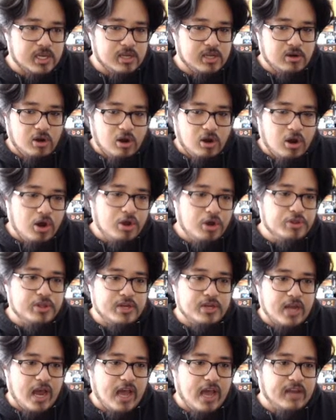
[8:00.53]
in all the
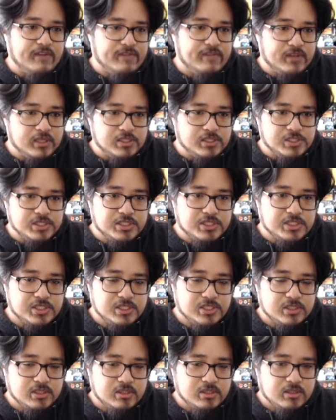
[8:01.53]
9
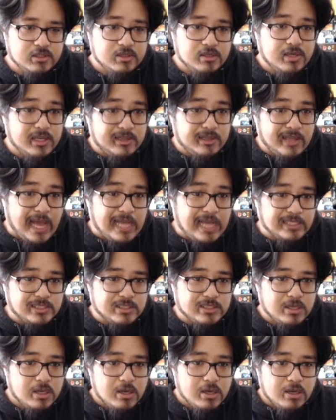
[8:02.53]
villages. At
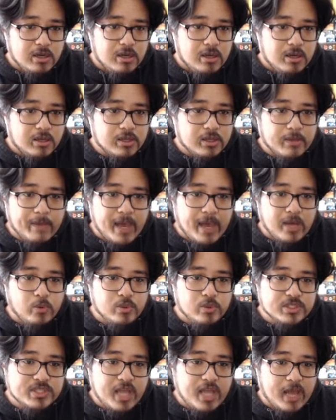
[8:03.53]
last, the man
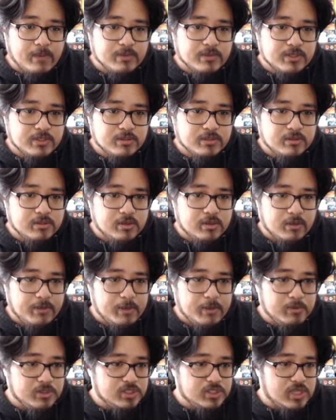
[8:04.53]
was named, and
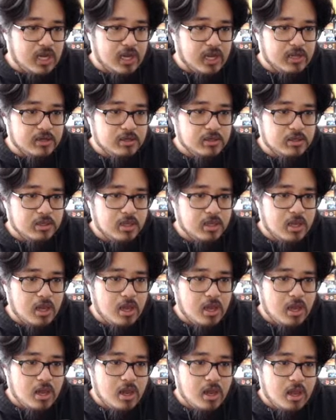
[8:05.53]
people sighed.
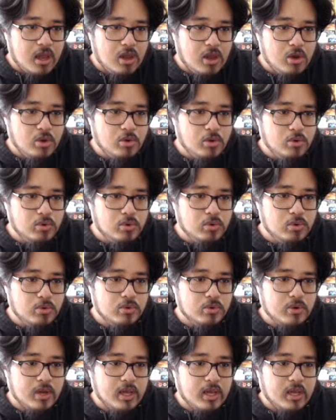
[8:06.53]

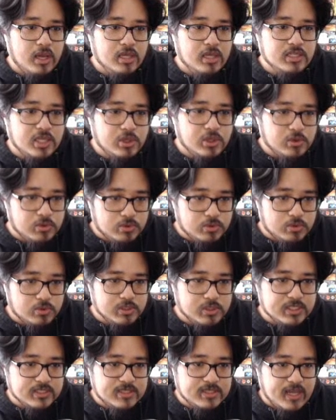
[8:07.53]
Oh, Ezeudu
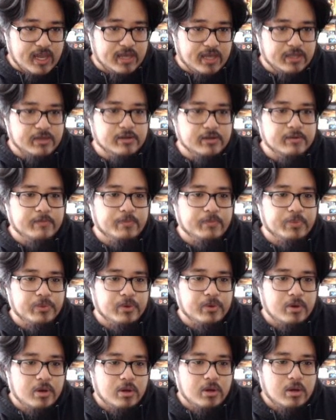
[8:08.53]
is dead.
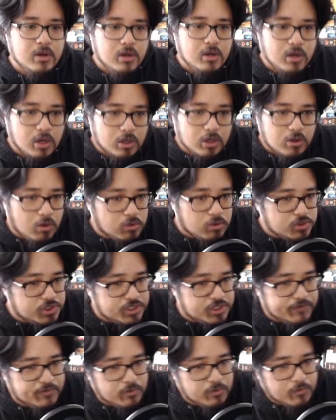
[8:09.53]
A cold
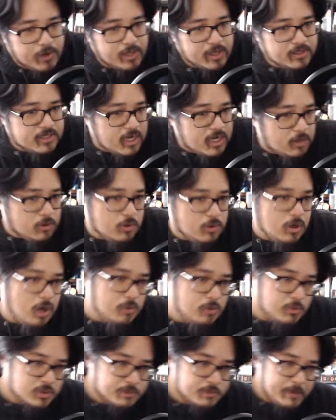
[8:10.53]
shiver ran down
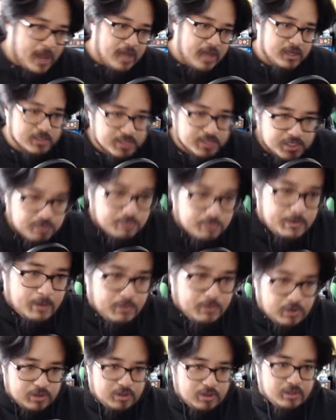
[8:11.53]
Okonkwo's back as he
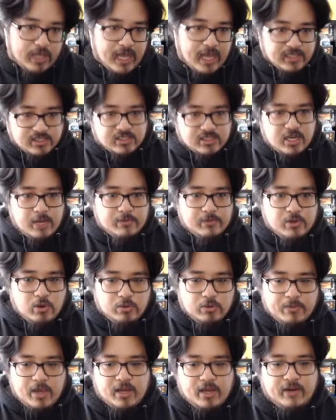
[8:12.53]
remembered the last time the
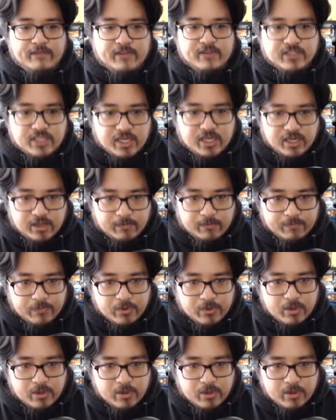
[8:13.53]
old man had visited him.